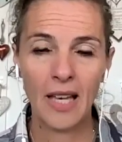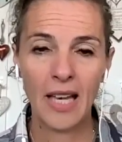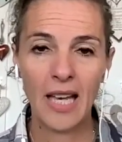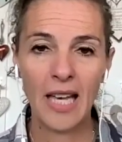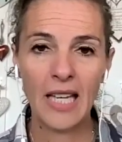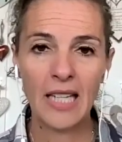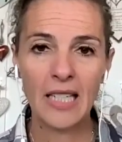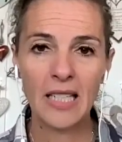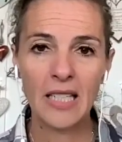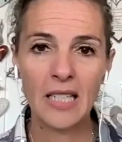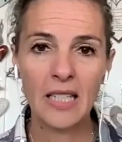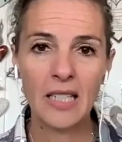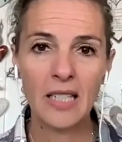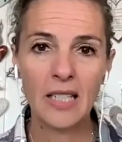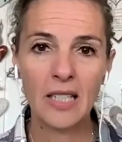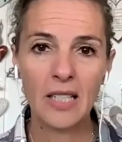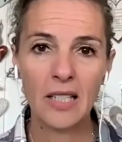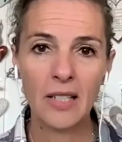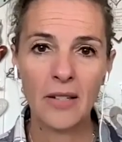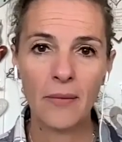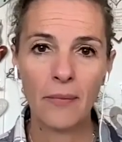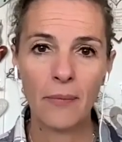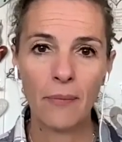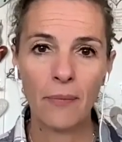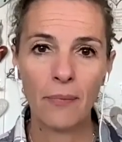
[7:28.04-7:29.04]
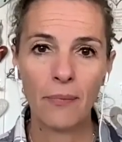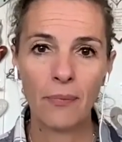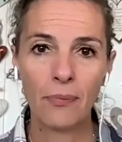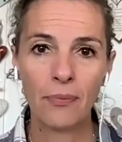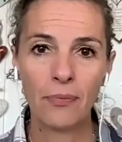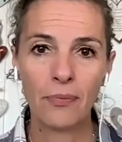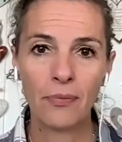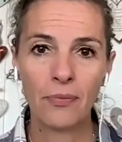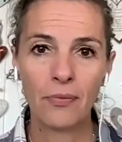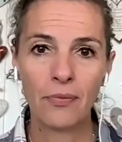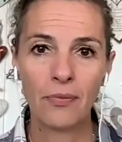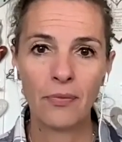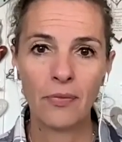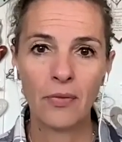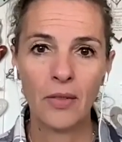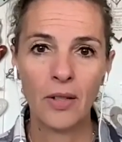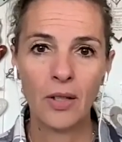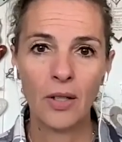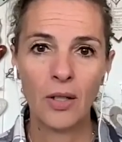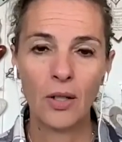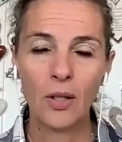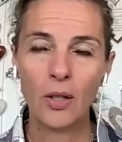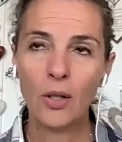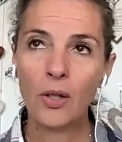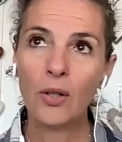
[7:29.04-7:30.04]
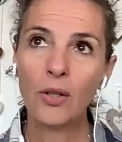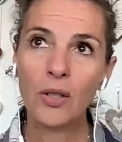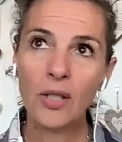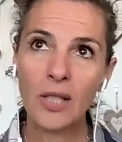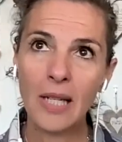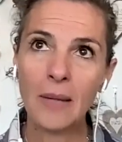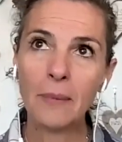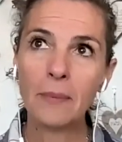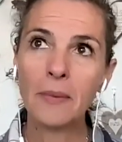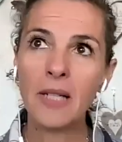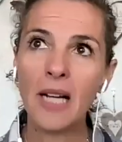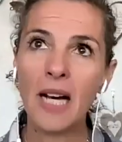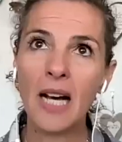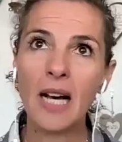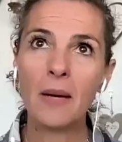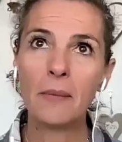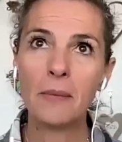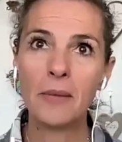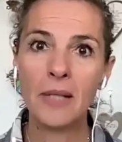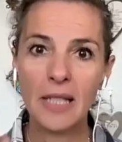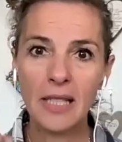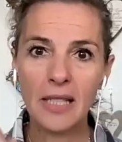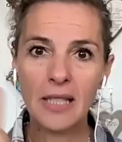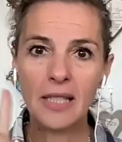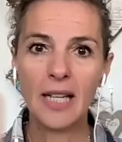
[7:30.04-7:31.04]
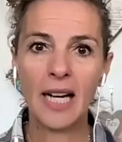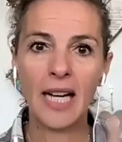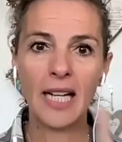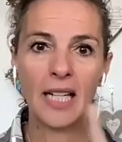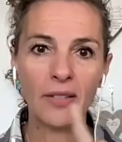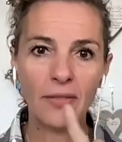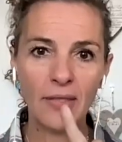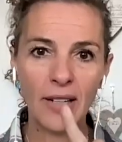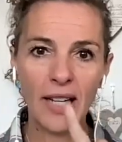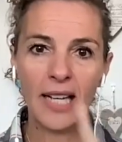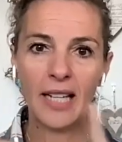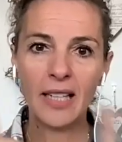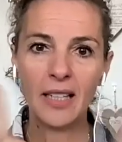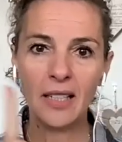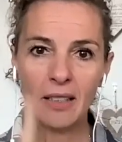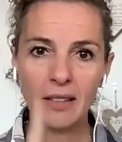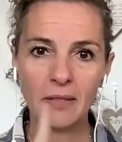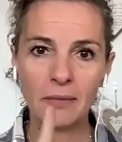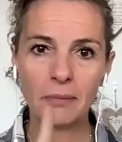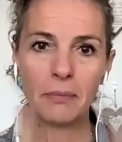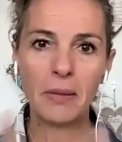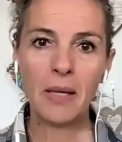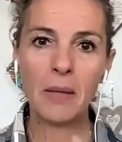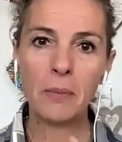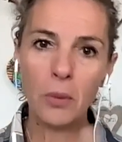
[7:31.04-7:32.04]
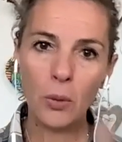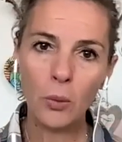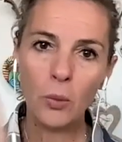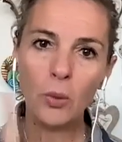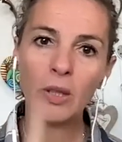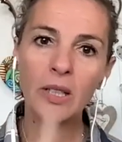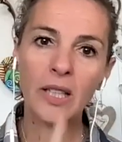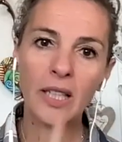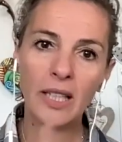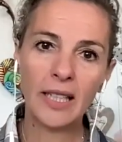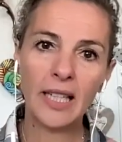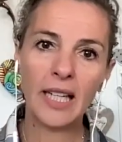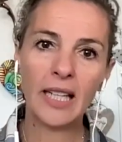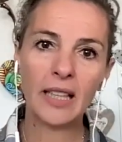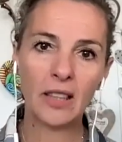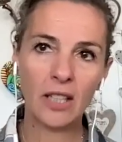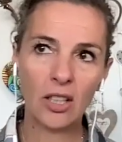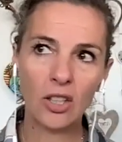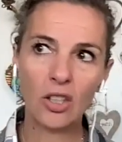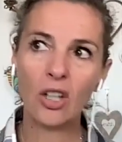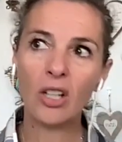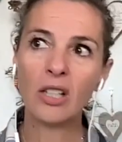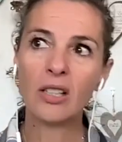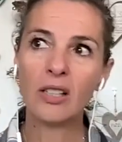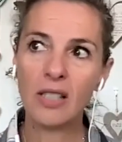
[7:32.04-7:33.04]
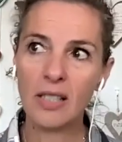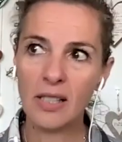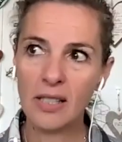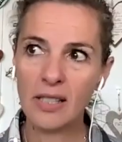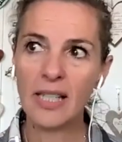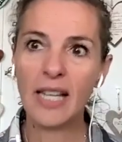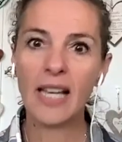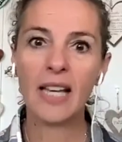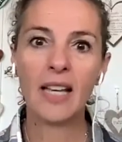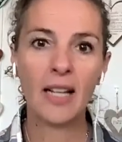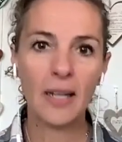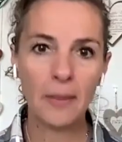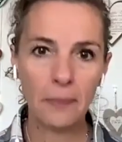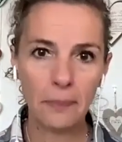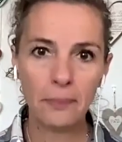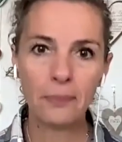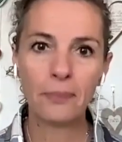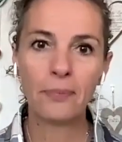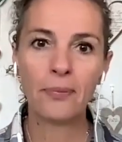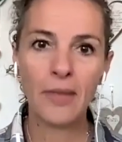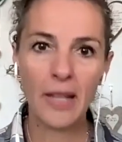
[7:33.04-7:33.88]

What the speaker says: And, you know, sometimes it's kind of like people will connect the dots and say, oh,